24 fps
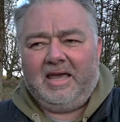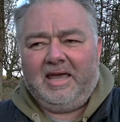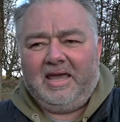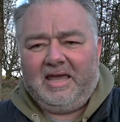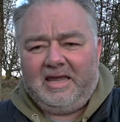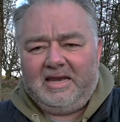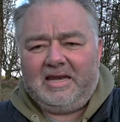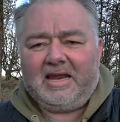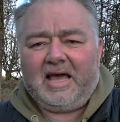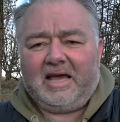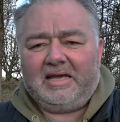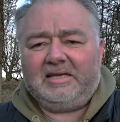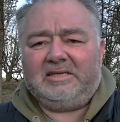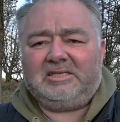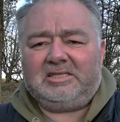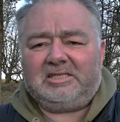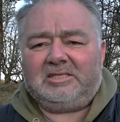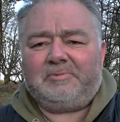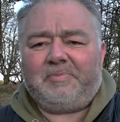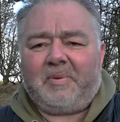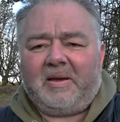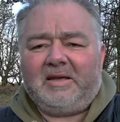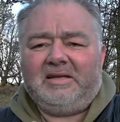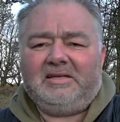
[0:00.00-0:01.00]
in a
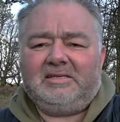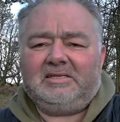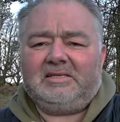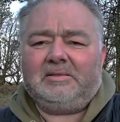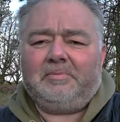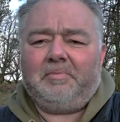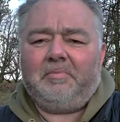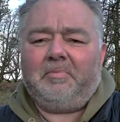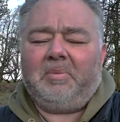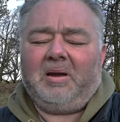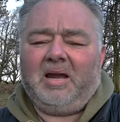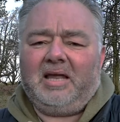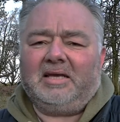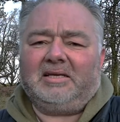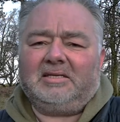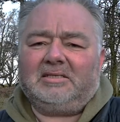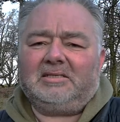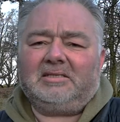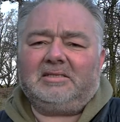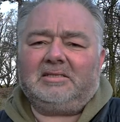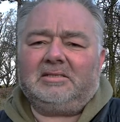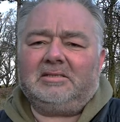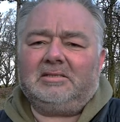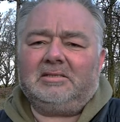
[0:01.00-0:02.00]
space and
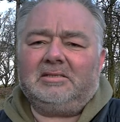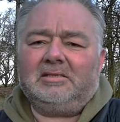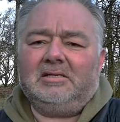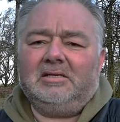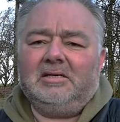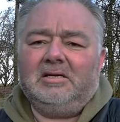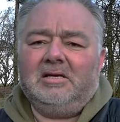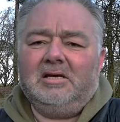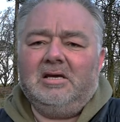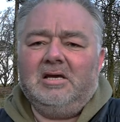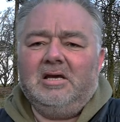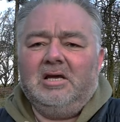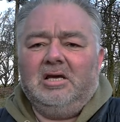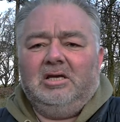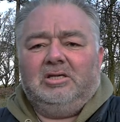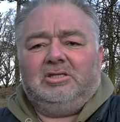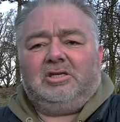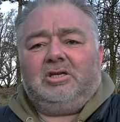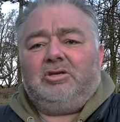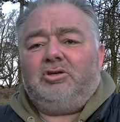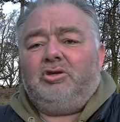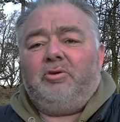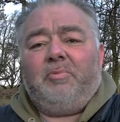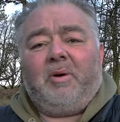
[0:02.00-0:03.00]
place.
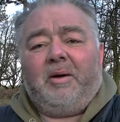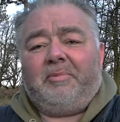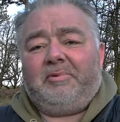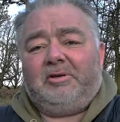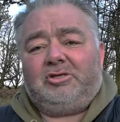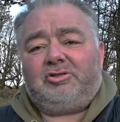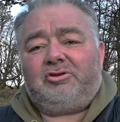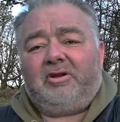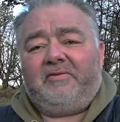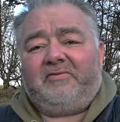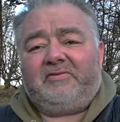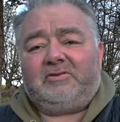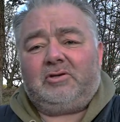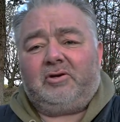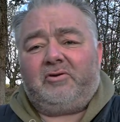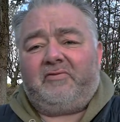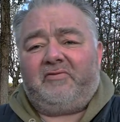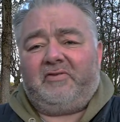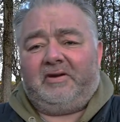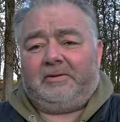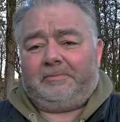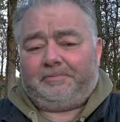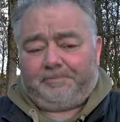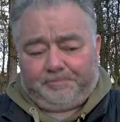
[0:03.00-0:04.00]
So you might be a street
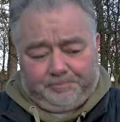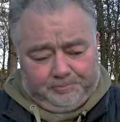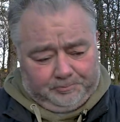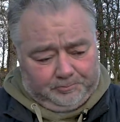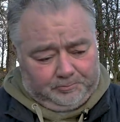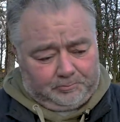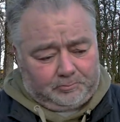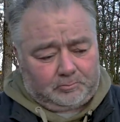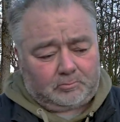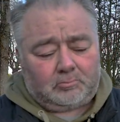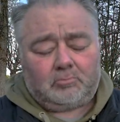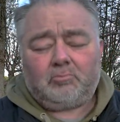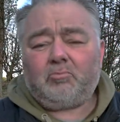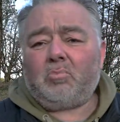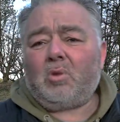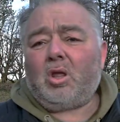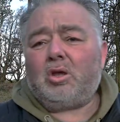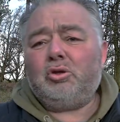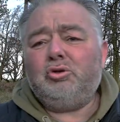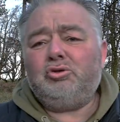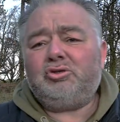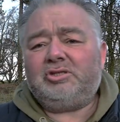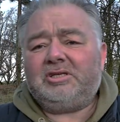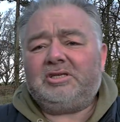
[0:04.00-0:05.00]
photographer.
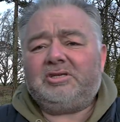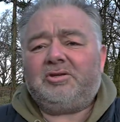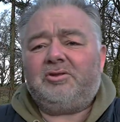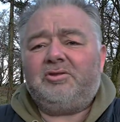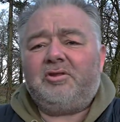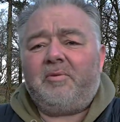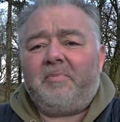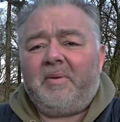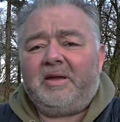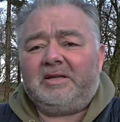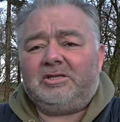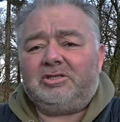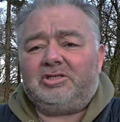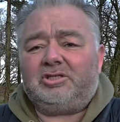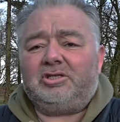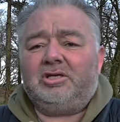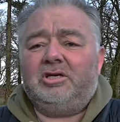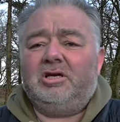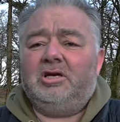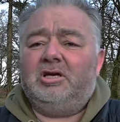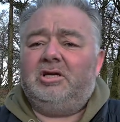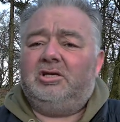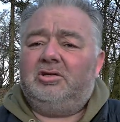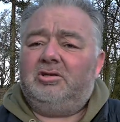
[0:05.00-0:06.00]
You sit on the bench,
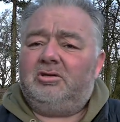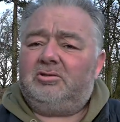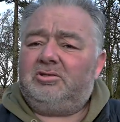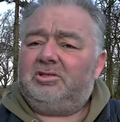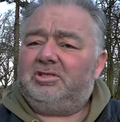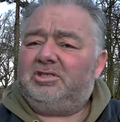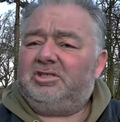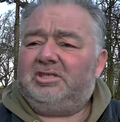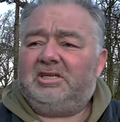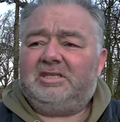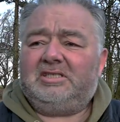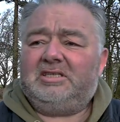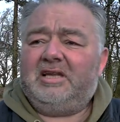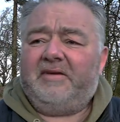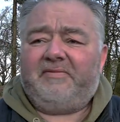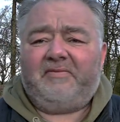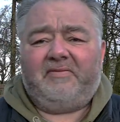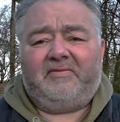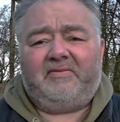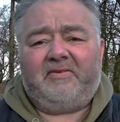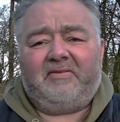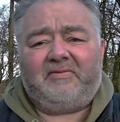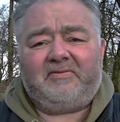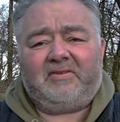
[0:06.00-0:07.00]
not just sitting there for
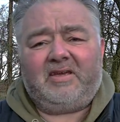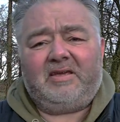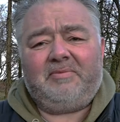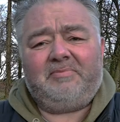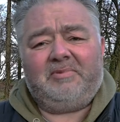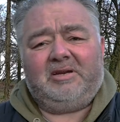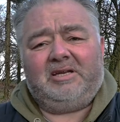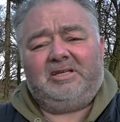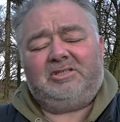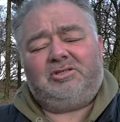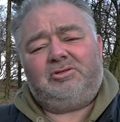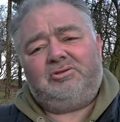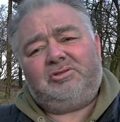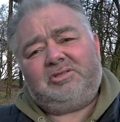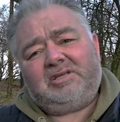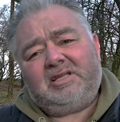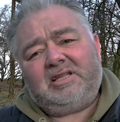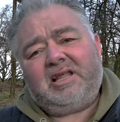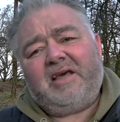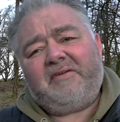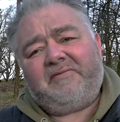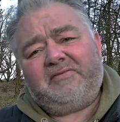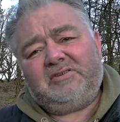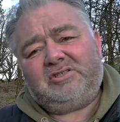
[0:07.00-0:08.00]
15 minutes, you sit
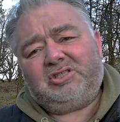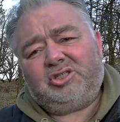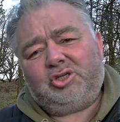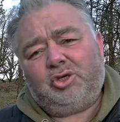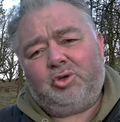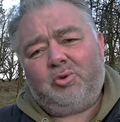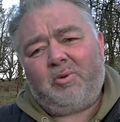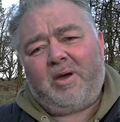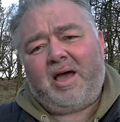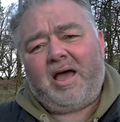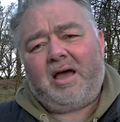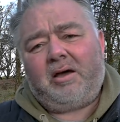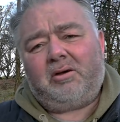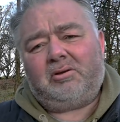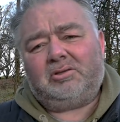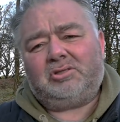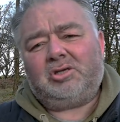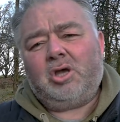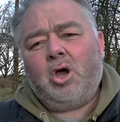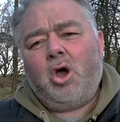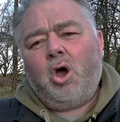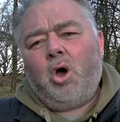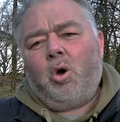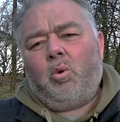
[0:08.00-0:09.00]
there for 2 hours
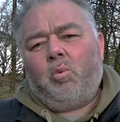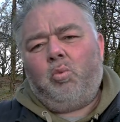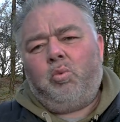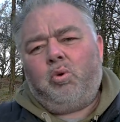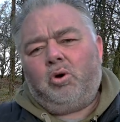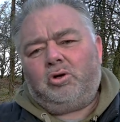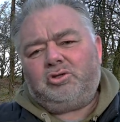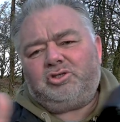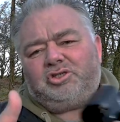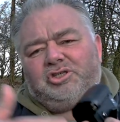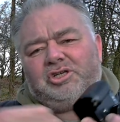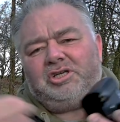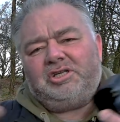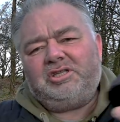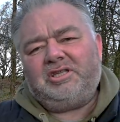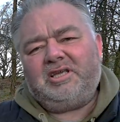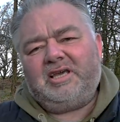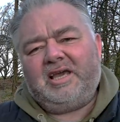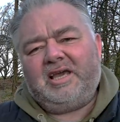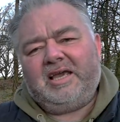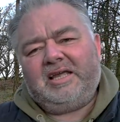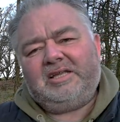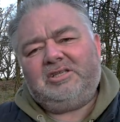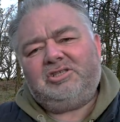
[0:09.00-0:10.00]
watching
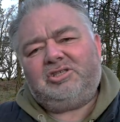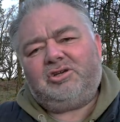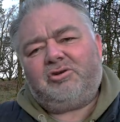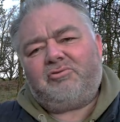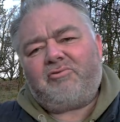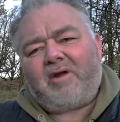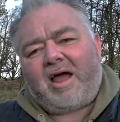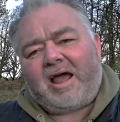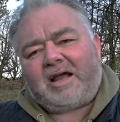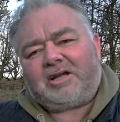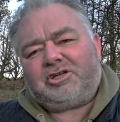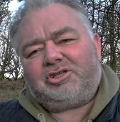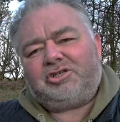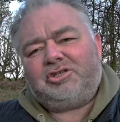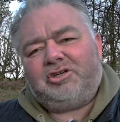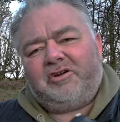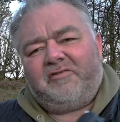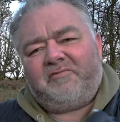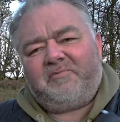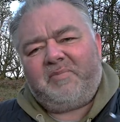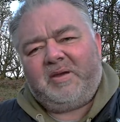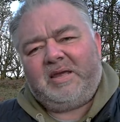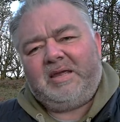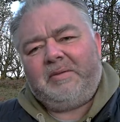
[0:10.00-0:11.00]
the interaction
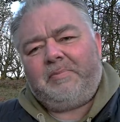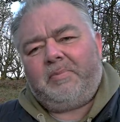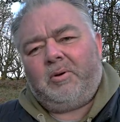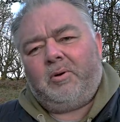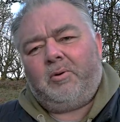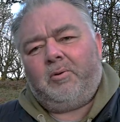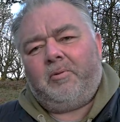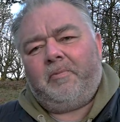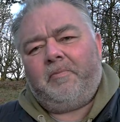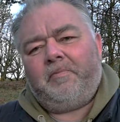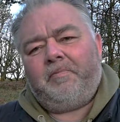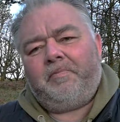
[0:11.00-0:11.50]
of people,